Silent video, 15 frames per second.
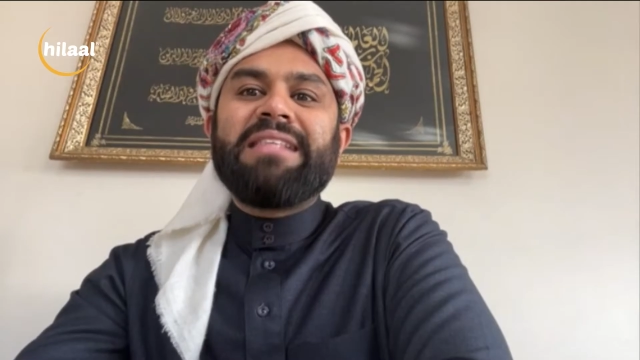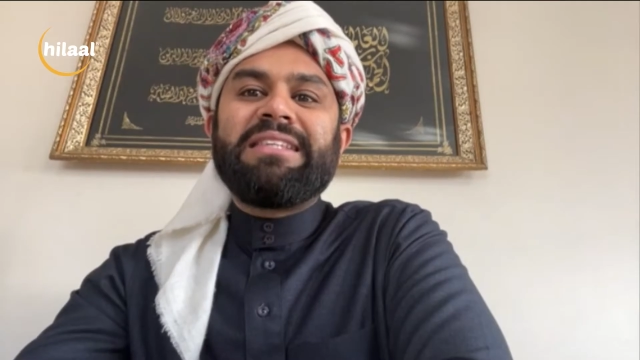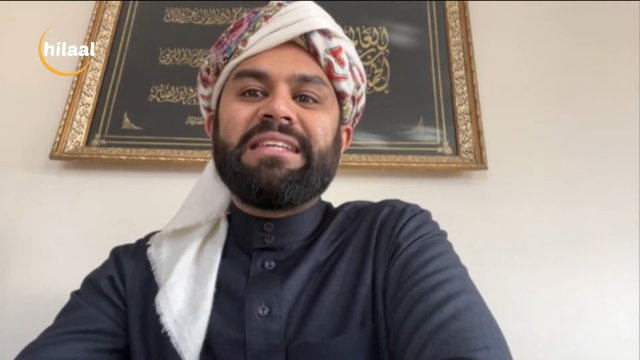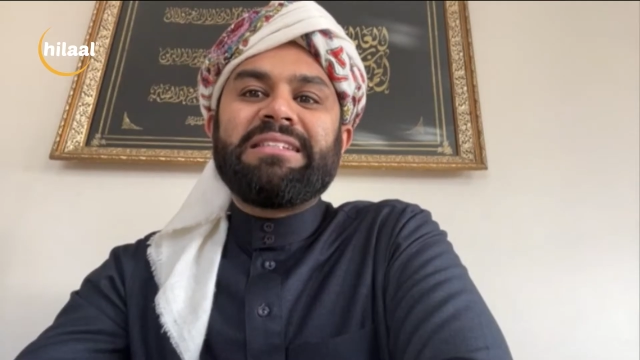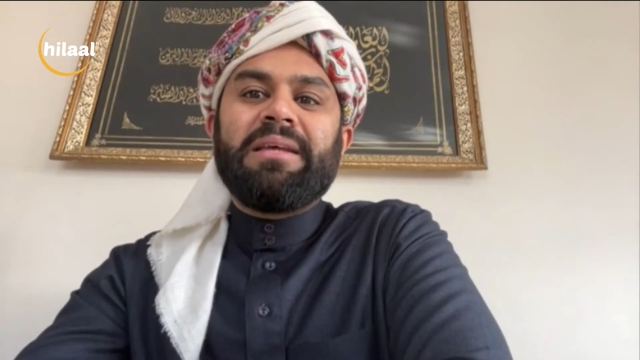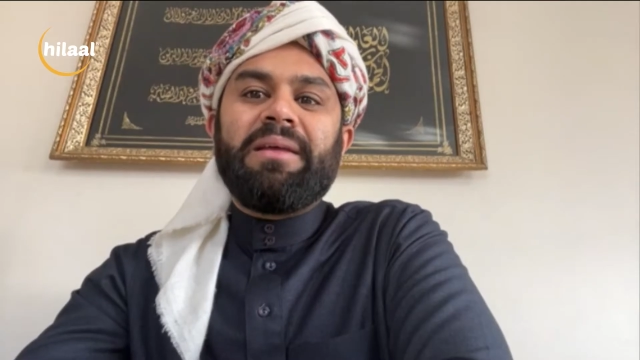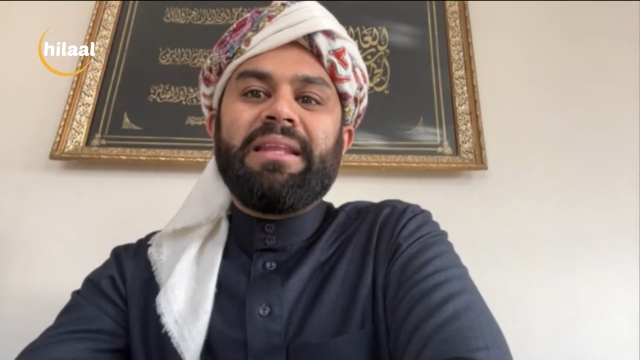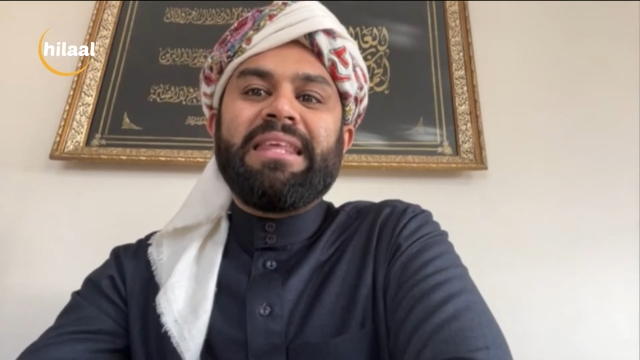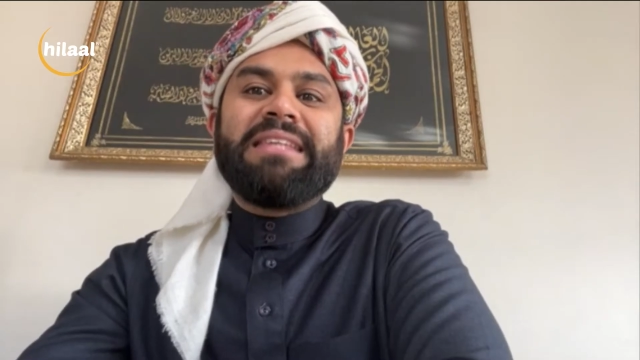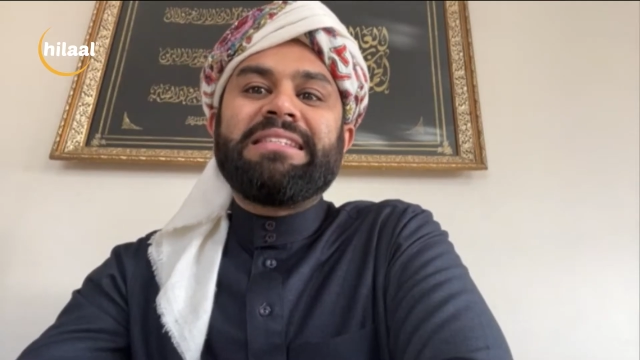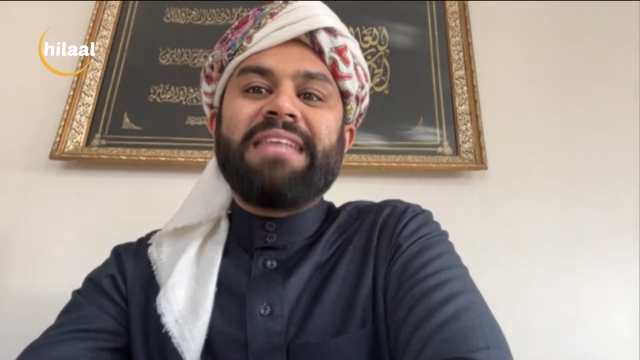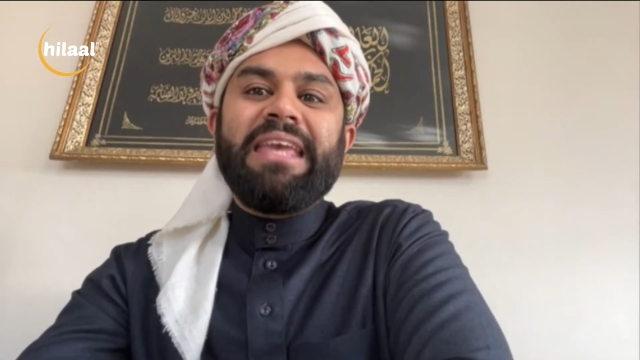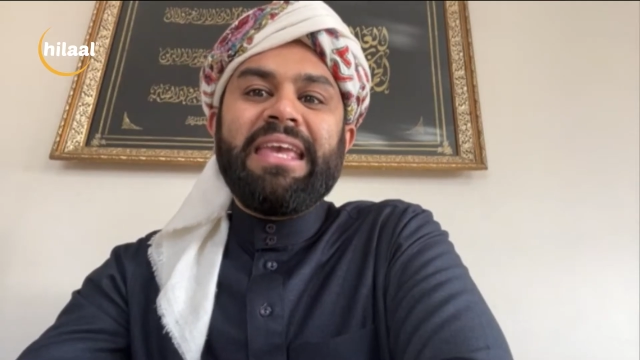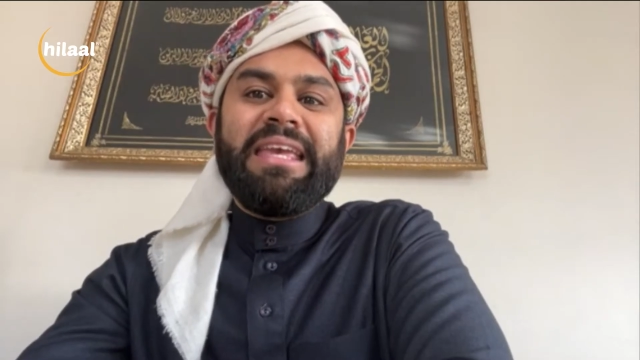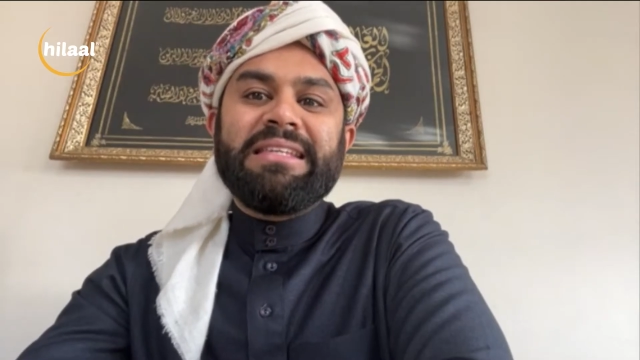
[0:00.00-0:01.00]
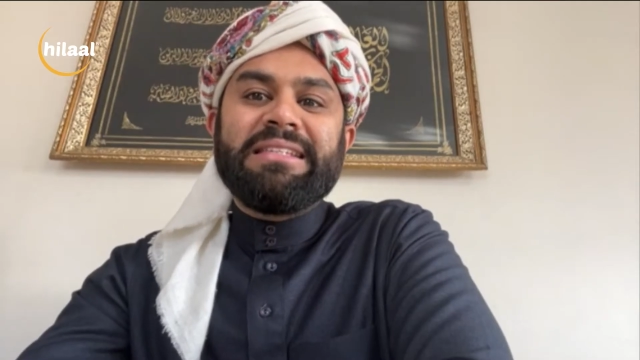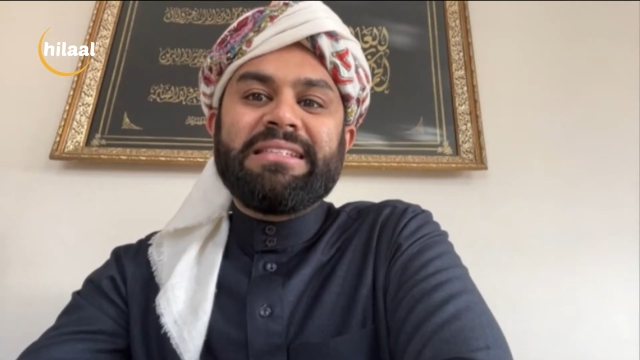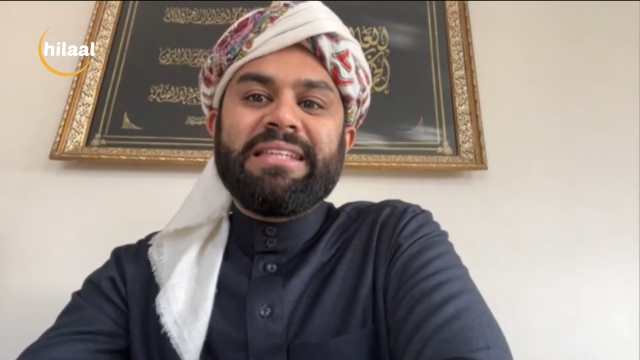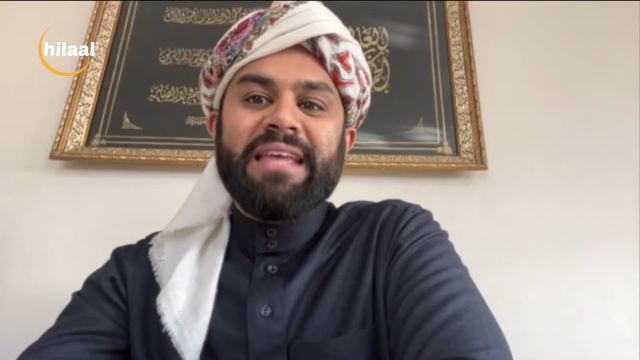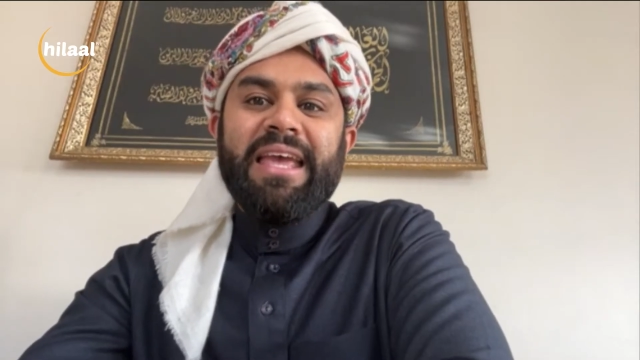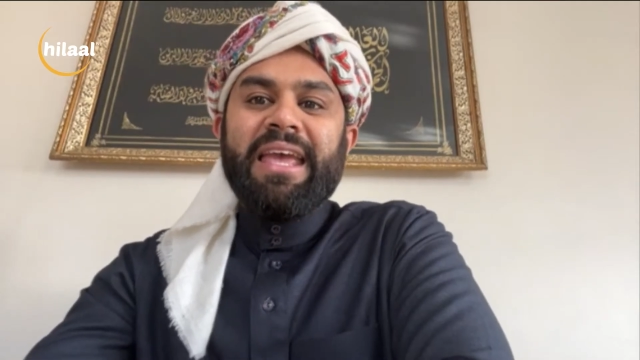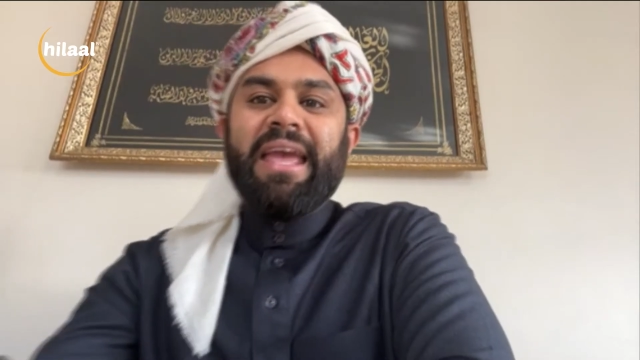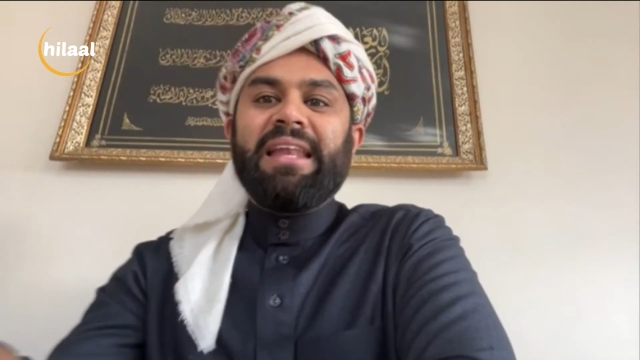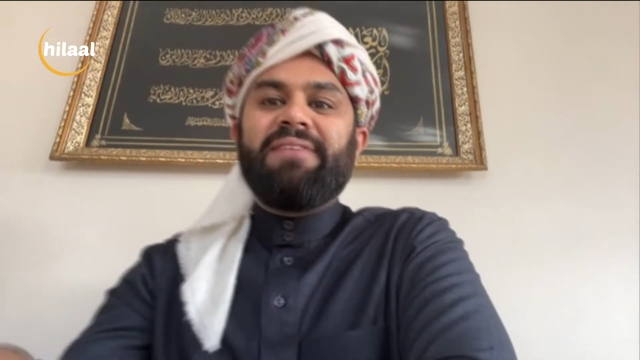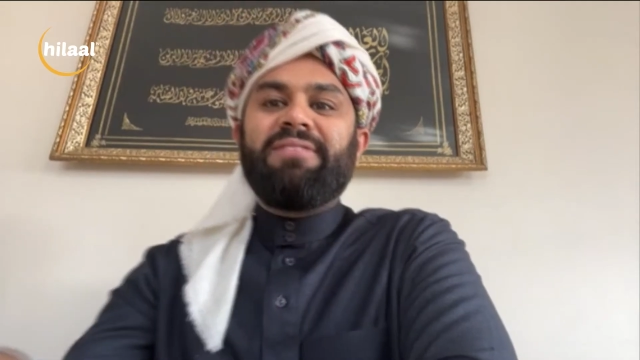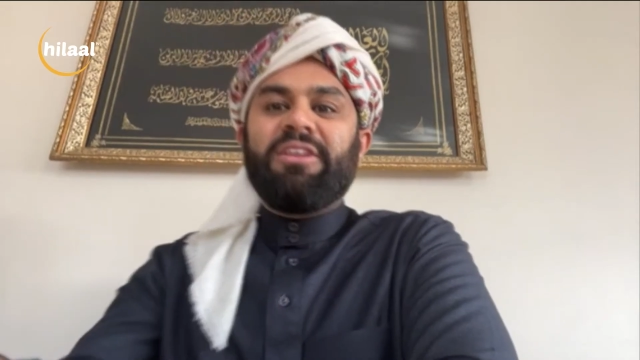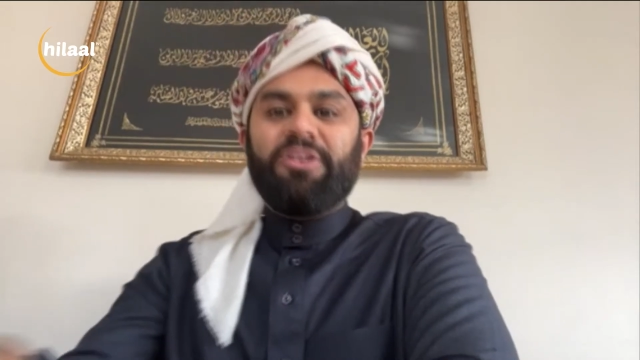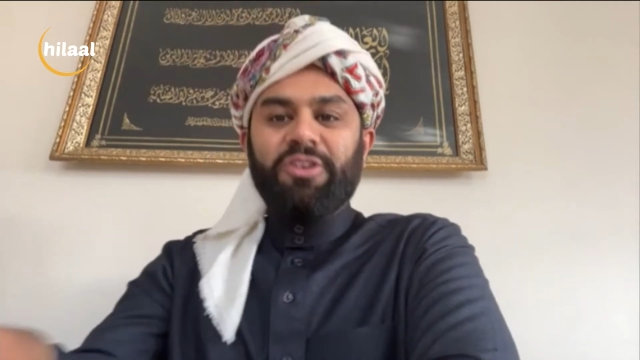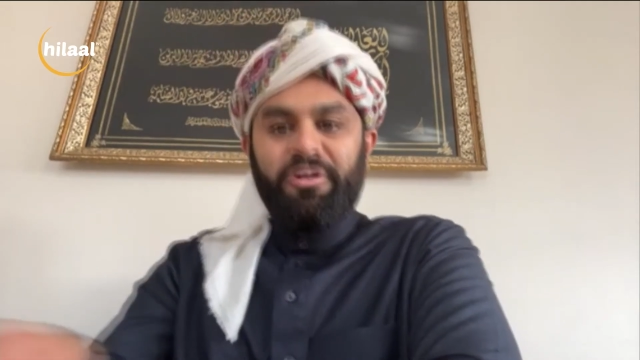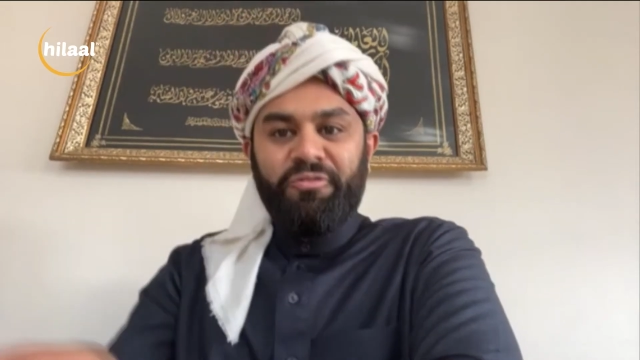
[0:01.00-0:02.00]
there's a disease. And if
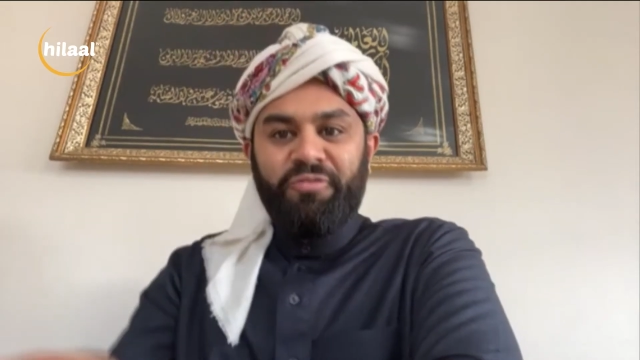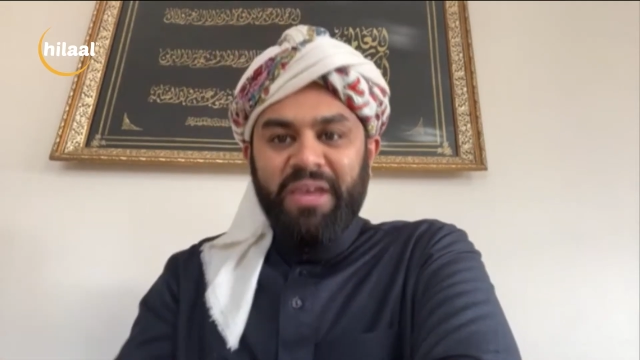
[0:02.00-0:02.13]
they do not